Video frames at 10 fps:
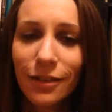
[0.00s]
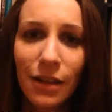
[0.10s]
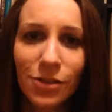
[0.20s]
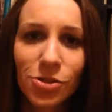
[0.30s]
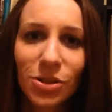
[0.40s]

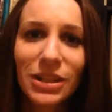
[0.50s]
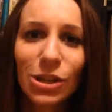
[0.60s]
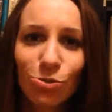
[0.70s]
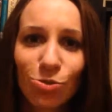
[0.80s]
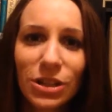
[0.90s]
eventually.
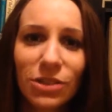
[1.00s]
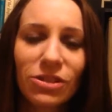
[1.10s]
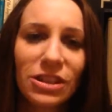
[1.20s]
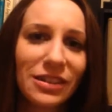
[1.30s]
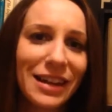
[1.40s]
He really,
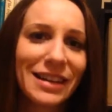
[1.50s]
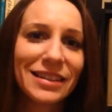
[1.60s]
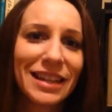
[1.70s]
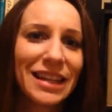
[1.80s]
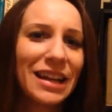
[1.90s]
really
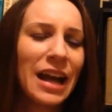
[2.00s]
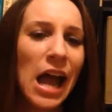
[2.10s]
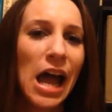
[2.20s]
likes it.